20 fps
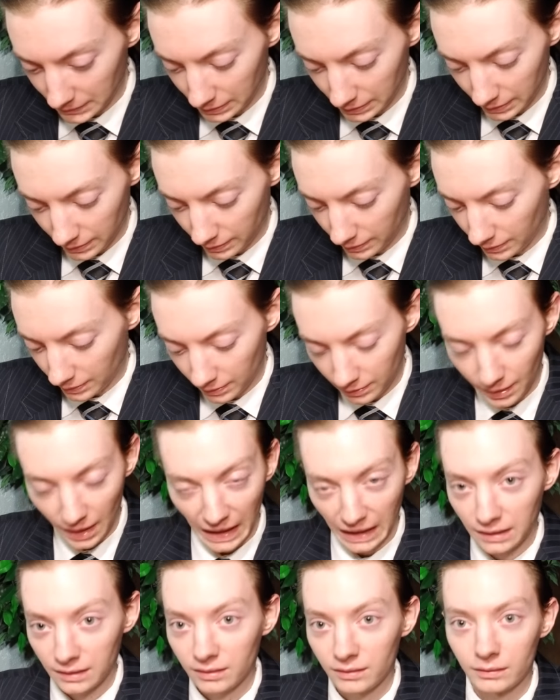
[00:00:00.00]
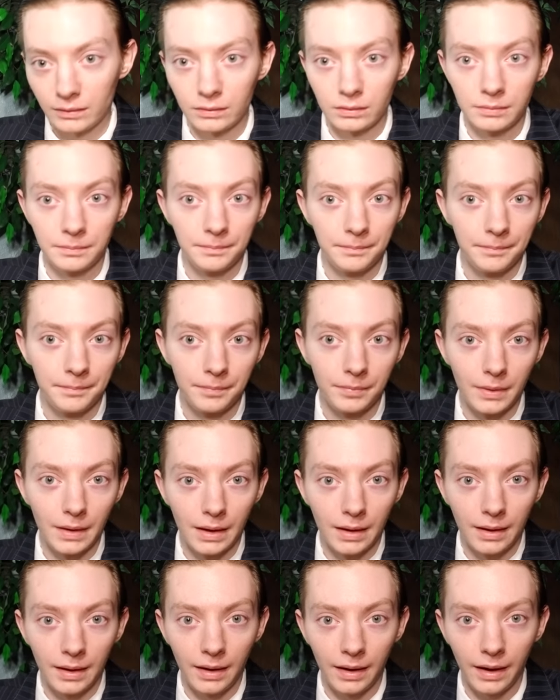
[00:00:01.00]
this disaster,
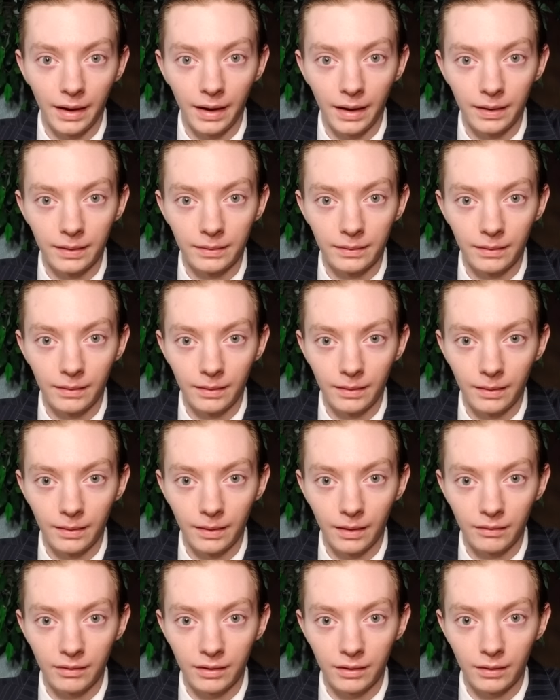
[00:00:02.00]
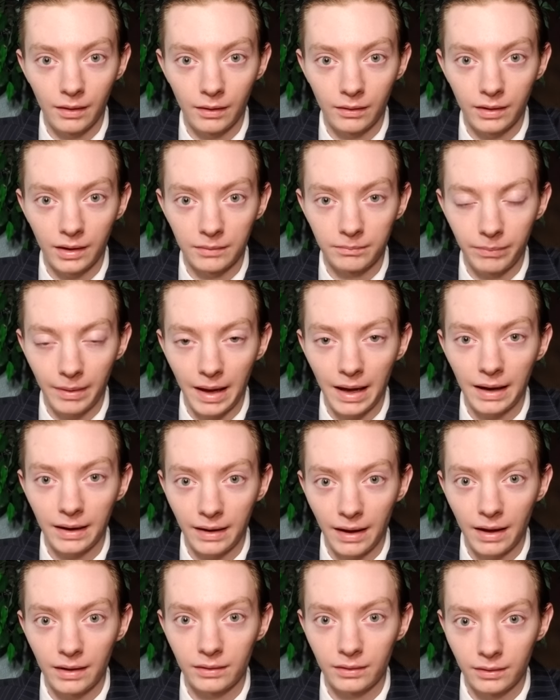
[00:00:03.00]
and uh, I'll I'll get back
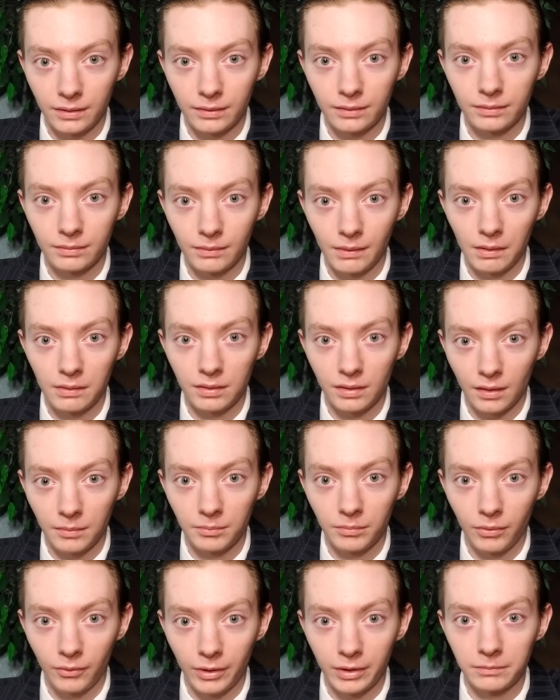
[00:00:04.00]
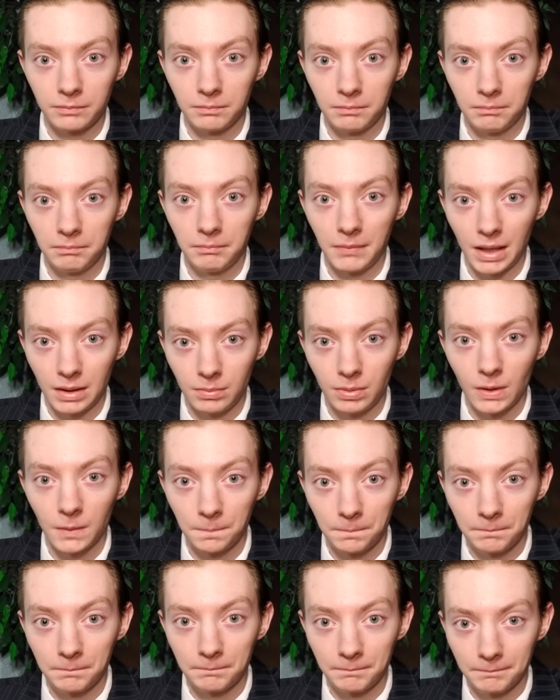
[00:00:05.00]
at you at some point, maybe.
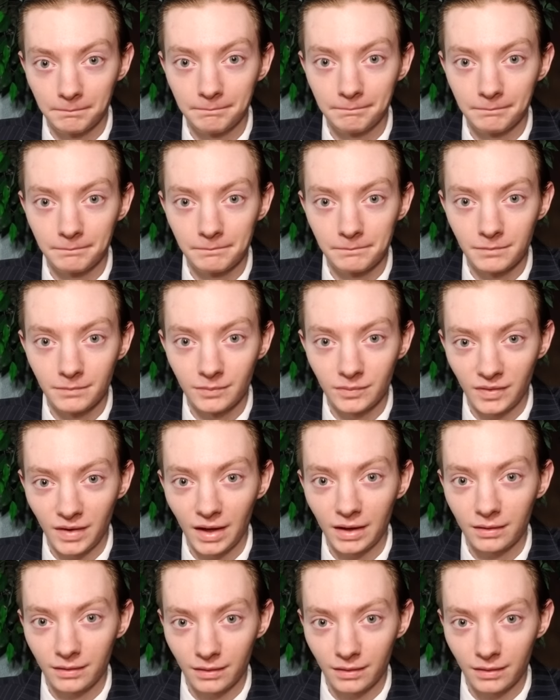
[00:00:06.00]
Take